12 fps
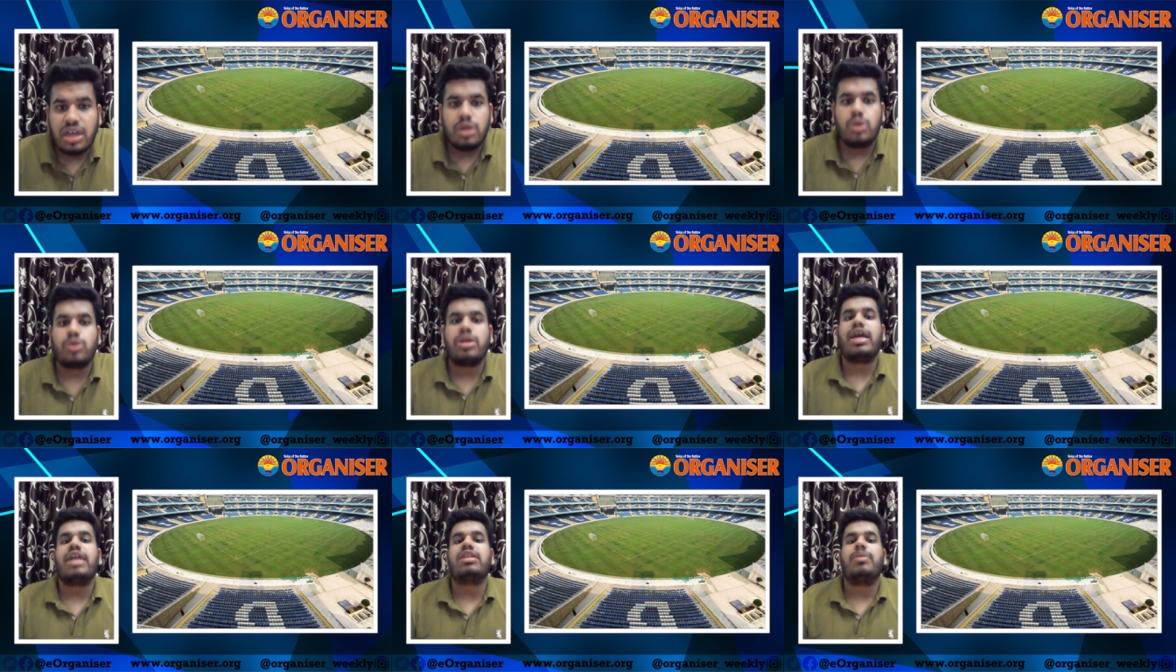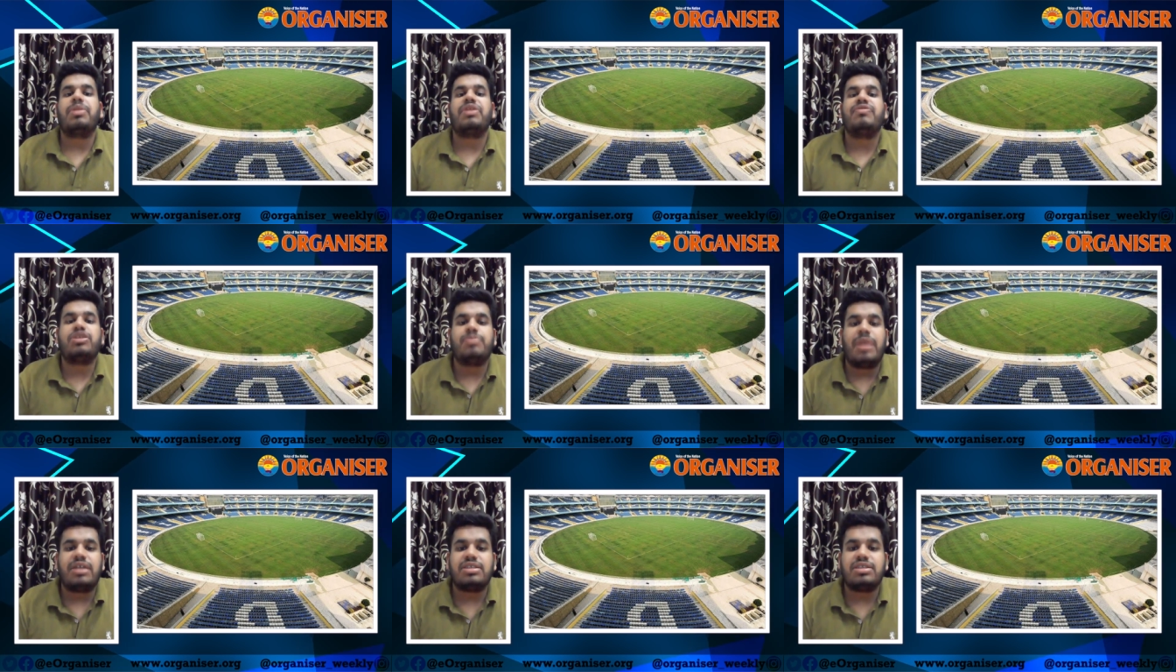looking at the previous
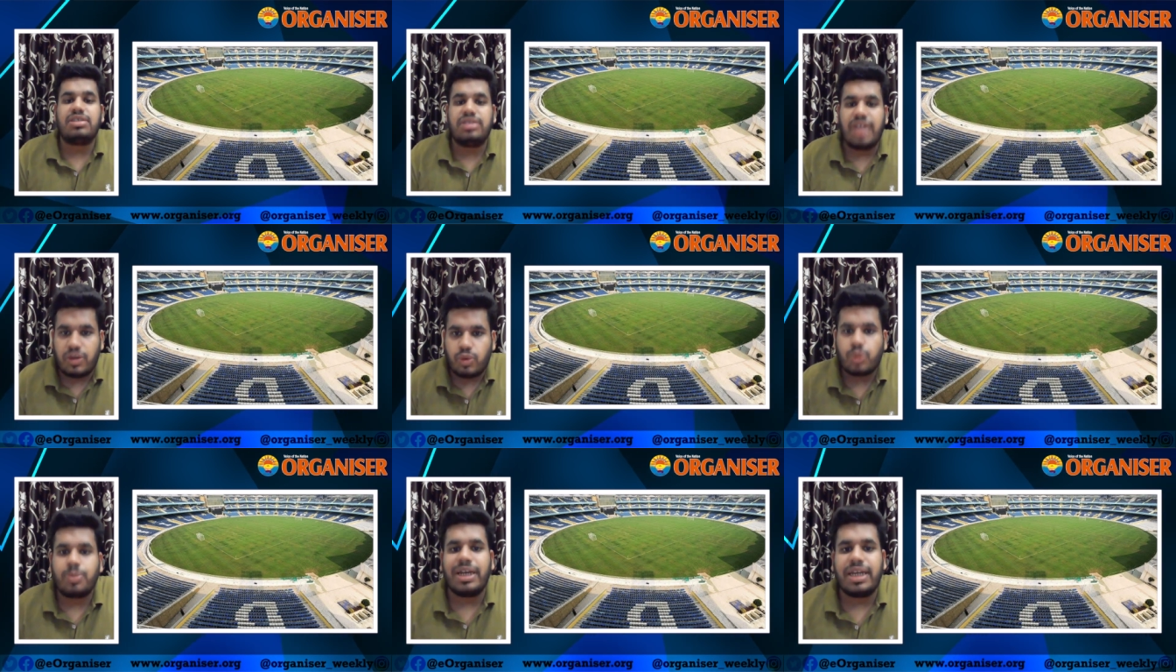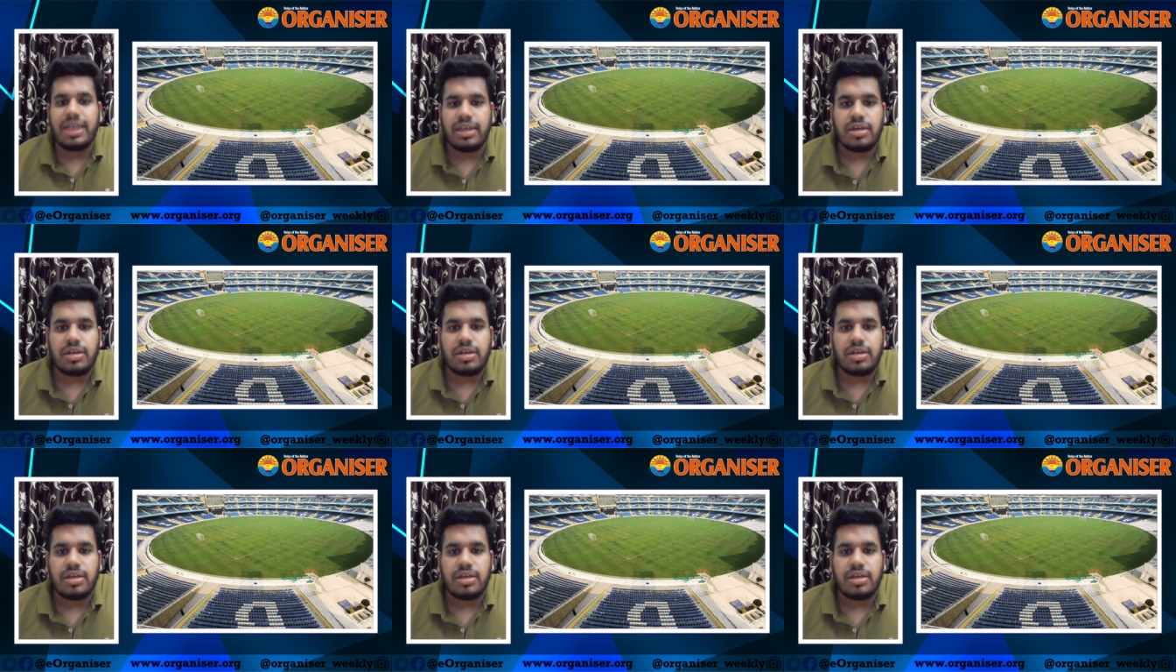matches that were played here.